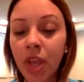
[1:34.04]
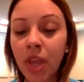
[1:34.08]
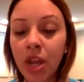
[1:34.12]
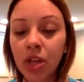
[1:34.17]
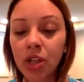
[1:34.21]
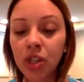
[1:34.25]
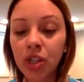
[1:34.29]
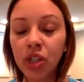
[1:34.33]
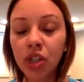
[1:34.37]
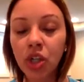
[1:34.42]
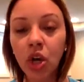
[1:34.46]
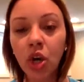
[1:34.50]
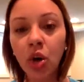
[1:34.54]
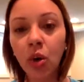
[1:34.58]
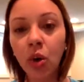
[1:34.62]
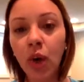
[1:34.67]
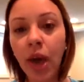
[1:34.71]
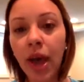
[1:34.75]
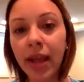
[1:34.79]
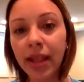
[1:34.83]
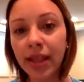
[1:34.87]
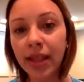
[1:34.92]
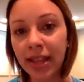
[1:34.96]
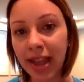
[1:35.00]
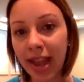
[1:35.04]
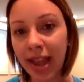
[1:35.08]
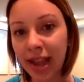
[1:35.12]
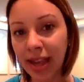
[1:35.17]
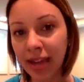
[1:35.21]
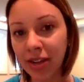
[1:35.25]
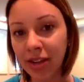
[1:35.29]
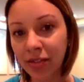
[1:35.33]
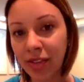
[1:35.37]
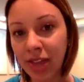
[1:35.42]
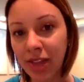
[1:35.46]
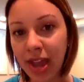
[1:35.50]
So at the end
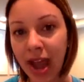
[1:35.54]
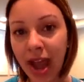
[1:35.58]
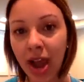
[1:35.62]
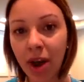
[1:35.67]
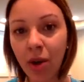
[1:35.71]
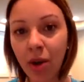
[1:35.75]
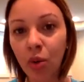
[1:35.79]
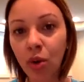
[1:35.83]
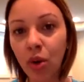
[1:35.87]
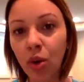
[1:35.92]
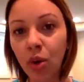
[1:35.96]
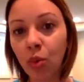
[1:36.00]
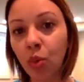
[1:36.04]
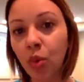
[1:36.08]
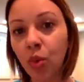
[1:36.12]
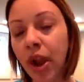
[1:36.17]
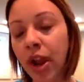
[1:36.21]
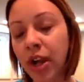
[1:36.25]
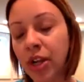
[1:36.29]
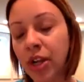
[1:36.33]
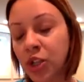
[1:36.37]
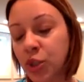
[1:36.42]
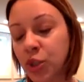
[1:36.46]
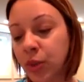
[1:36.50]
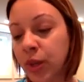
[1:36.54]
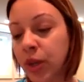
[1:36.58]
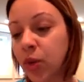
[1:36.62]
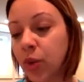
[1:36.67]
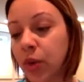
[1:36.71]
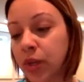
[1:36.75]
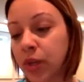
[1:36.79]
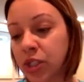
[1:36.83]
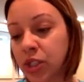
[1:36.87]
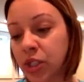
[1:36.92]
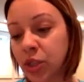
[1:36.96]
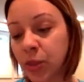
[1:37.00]
of the hour, we're actually
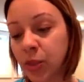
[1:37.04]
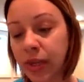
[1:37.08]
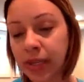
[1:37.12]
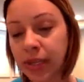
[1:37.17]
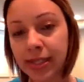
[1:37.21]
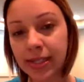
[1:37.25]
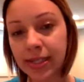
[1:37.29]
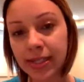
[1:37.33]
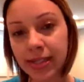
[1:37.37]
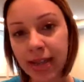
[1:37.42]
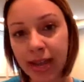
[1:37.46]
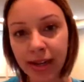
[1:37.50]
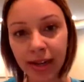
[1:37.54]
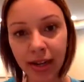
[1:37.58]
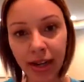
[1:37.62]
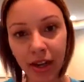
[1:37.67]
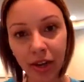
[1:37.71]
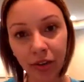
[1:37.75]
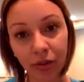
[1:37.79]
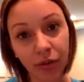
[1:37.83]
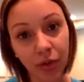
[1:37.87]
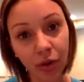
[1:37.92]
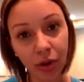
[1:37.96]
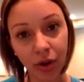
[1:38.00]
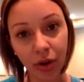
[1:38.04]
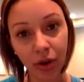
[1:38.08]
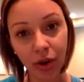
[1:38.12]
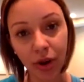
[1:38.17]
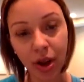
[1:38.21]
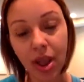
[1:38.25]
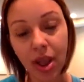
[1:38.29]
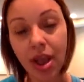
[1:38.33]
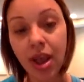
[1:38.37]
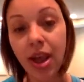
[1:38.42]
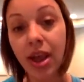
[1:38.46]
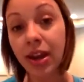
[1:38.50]
going to extend it for
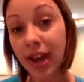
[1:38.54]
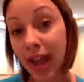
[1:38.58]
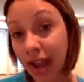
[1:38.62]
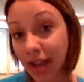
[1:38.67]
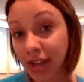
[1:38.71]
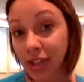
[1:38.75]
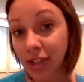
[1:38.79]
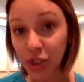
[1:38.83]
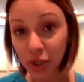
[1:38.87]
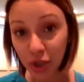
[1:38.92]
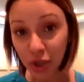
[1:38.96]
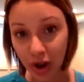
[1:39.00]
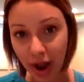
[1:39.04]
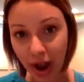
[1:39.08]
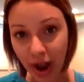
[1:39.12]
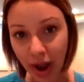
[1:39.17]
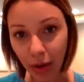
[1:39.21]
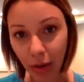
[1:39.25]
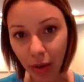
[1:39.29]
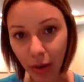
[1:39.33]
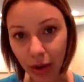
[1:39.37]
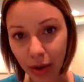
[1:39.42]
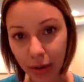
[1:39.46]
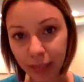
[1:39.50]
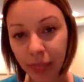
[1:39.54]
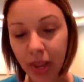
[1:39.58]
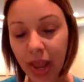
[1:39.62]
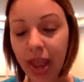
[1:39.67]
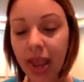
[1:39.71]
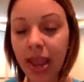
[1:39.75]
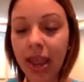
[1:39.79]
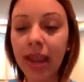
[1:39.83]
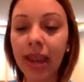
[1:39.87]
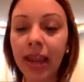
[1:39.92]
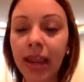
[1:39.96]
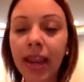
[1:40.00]
an extra hour
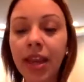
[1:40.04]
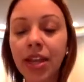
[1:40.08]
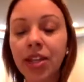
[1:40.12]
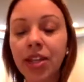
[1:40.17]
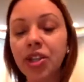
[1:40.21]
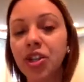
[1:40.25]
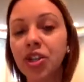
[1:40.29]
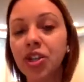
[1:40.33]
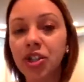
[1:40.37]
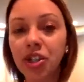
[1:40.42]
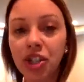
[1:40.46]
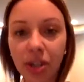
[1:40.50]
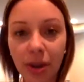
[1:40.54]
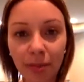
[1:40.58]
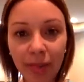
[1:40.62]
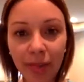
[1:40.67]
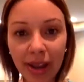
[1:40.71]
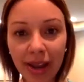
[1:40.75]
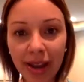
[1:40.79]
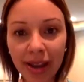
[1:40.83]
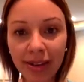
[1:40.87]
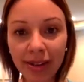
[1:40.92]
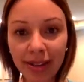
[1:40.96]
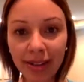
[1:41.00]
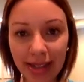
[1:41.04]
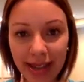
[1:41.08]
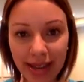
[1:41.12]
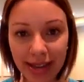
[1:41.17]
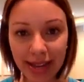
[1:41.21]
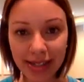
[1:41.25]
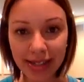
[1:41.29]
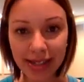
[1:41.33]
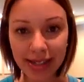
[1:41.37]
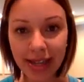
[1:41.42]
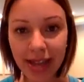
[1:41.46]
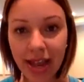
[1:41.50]
in case you're jumping on
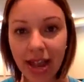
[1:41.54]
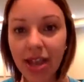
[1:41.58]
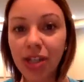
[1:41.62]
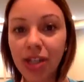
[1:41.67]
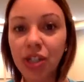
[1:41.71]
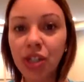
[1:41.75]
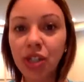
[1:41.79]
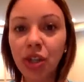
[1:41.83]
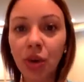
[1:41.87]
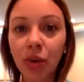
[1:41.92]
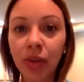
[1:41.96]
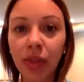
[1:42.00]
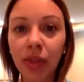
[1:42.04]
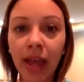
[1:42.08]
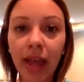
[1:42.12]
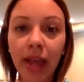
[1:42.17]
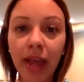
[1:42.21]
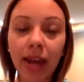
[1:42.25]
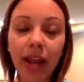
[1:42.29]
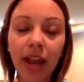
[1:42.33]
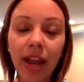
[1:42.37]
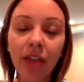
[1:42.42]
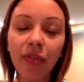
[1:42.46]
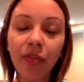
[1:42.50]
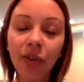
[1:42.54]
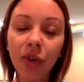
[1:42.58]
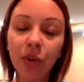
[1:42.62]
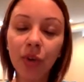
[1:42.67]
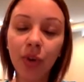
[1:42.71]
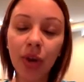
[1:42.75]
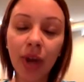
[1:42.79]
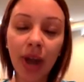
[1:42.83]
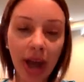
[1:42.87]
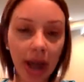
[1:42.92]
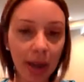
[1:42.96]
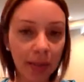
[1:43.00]
late, so that if you
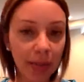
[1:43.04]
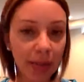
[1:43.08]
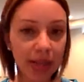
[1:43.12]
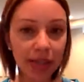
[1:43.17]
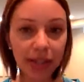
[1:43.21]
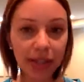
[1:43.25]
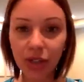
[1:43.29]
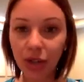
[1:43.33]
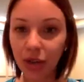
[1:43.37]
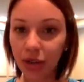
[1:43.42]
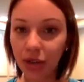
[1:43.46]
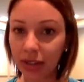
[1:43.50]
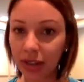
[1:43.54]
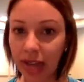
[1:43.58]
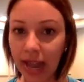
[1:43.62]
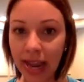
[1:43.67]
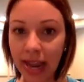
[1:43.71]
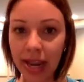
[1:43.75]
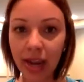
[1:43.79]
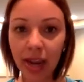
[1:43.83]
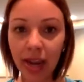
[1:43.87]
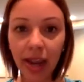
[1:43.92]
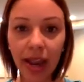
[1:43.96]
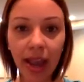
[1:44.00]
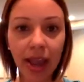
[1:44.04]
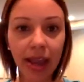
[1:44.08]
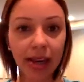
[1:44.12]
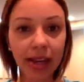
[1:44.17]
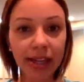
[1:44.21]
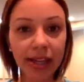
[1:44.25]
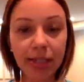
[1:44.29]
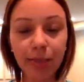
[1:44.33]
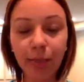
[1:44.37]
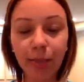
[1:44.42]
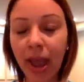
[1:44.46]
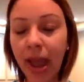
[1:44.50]
comment or like and
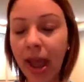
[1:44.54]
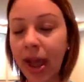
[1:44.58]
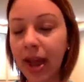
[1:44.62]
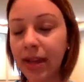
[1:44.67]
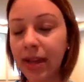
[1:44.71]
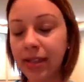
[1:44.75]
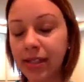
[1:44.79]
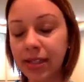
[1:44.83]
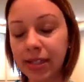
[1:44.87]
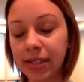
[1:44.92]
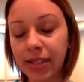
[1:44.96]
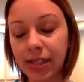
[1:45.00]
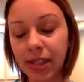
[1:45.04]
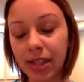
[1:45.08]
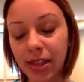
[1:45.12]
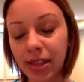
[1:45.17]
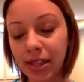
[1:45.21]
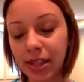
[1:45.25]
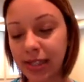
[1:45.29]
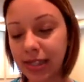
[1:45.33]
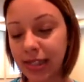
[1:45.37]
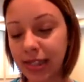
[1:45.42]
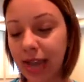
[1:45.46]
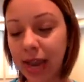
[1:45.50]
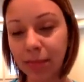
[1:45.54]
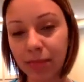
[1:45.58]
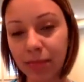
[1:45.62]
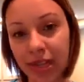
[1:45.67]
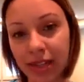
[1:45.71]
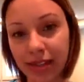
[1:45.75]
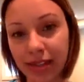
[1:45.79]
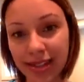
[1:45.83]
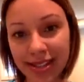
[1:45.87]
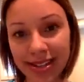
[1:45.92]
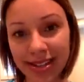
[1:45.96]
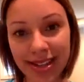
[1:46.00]
it's past the time
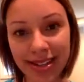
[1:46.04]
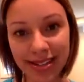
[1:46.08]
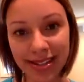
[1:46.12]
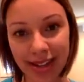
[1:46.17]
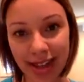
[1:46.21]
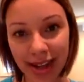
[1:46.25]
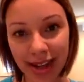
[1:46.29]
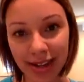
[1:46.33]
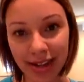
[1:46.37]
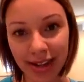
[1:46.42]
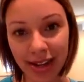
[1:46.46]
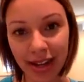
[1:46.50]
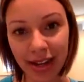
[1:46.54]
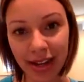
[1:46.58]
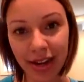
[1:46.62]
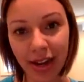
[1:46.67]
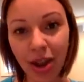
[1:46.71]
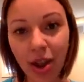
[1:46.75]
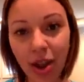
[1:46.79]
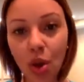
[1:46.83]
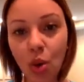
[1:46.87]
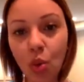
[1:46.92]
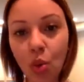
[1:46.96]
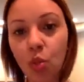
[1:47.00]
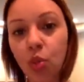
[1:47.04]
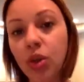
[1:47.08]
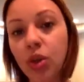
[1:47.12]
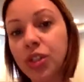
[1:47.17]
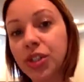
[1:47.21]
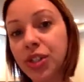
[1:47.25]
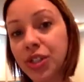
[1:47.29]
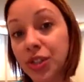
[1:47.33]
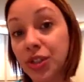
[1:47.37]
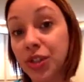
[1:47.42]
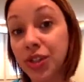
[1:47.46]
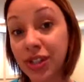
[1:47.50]
that this has ended, we'll
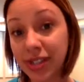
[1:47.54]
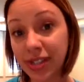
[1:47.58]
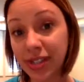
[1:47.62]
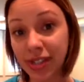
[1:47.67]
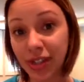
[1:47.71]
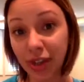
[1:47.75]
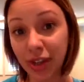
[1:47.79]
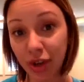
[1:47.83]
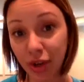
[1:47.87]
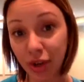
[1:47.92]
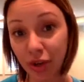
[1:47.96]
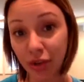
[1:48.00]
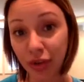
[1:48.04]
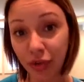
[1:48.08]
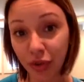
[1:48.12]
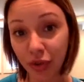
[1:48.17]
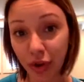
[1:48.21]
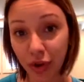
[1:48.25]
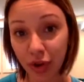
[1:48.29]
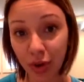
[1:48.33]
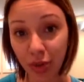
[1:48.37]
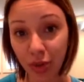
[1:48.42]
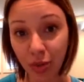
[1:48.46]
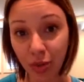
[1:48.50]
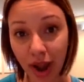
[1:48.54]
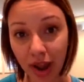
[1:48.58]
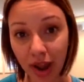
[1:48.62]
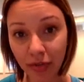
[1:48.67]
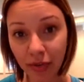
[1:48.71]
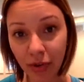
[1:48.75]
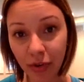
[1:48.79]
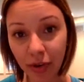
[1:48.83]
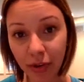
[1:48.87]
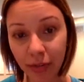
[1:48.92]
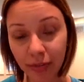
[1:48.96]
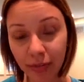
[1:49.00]
still consider you for your
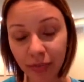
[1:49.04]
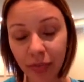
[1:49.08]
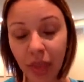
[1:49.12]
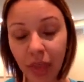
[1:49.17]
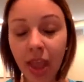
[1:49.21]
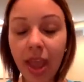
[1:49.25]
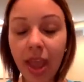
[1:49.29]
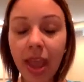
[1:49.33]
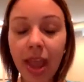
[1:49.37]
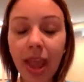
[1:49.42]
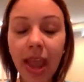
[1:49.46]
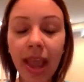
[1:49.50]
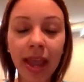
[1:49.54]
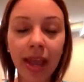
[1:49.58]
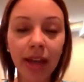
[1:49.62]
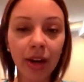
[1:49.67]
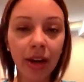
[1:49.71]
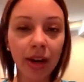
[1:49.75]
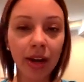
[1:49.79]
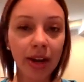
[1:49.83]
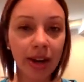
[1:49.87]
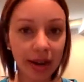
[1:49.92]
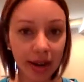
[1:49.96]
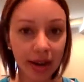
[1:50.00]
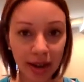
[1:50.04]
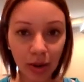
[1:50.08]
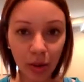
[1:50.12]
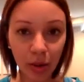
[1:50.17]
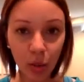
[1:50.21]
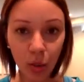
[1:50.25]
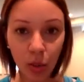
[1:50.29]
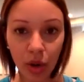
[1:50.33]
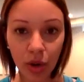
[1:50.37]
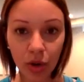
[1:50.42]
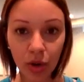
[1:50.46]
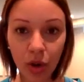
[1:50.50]
raffle. And Hanil
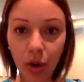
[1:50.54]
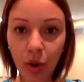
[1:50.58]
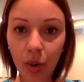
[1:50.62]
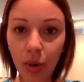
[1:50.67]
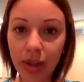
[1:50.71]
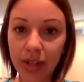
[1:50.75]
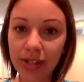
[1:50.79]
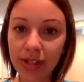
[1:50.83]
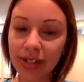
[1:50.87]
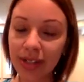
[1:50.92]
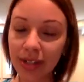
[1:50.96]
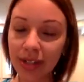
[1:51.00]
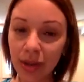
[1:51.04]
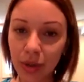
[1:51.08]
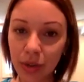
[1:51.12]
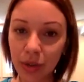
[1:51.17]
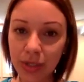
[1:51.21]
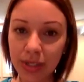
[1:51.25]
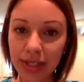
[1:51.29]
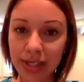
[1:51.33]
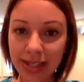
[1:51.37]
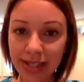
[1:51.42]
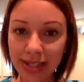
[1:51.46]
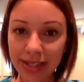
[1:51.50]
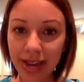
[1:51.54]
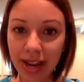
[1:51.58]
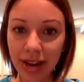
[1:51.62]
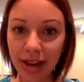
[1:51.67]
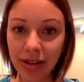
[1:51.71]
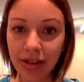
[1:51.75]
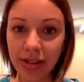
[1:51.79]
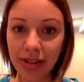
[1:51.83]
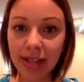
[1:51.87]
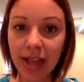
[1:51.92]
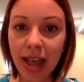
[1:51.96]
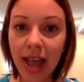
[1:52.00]
will go into those
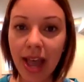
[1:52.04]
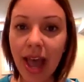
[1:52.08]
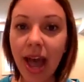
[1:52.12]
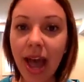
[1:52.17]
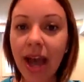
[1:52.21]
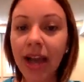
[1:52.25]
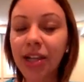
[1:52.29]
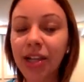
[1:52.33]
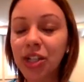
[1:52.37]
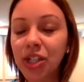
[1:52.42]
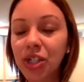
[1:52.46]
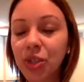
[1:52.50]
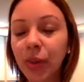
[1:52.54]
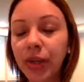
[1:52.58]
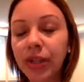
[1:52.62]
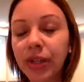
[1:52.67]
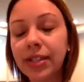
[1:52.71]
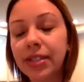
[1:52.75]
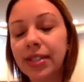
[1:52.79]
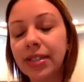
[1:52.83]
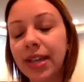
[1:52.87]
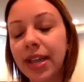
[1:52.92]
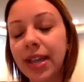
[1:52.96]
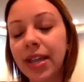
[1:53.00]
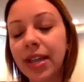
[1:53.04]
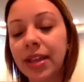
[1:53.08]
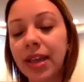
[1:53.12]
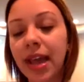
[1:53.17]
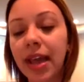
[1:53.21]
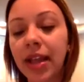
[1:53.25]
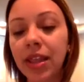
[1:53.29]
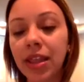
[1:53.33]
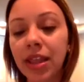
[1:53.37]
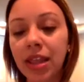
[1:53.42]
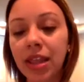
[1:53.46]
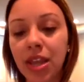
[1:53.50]
details. I just want to say
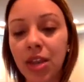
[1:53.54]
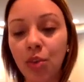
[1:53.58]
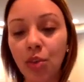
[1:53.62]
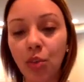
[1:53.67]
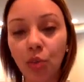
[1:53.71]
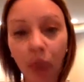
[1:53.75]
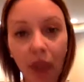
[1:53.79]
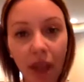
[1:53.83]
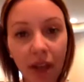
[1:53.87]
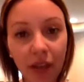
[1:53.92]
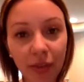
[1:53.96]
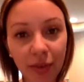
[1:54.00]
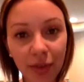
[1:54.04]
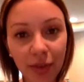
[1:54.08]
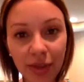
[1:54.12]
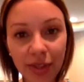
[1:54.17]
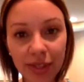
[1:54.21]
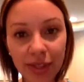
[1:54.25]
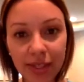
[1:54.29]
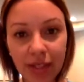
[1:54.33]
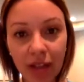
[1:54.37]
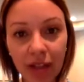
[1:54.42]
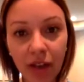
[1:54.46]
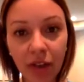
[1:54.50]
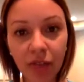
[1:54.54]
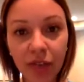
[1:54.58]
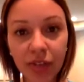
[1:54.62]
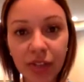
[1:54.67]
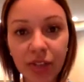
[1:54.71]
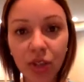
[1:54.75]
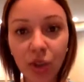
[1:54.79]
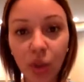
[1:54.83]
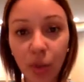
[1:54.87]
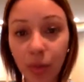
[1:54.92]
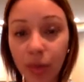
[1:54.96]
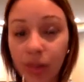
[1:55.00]
that the raffle itself
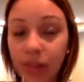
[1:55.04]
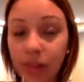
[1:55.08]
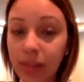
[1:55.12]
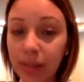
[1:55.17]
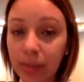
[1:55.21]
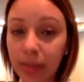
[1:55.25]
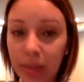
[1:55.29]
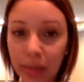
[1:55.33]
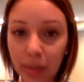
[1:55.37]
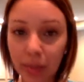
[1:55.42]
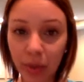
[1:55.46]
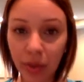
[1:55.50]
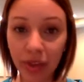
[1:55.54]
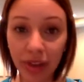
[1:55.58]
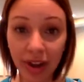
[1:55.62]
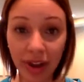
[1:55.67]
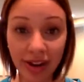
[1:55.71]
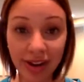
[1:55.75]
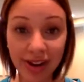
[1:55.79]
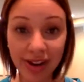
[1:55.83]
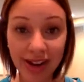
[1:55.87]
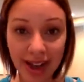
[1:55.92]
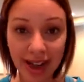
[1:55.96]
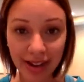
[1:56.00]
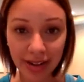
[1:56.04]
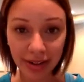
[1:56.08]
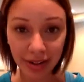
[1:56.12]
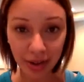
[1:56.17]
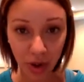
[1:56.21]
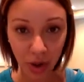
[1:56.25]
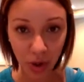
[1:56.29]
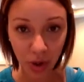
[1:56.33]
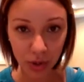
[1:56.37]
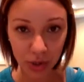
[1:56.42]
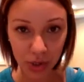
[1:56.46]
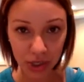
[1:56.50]
is open to people that are not
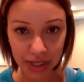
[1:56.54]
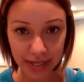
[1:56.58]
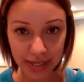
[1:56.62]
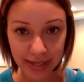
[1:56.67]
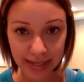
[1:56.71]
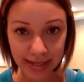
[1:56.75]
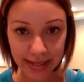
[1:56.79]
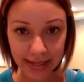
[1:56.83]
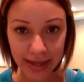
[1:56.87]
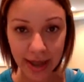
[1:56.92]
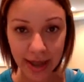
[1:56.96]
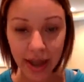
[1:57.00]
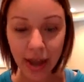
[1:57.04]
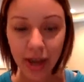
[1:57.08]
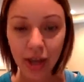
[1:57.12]
coaches.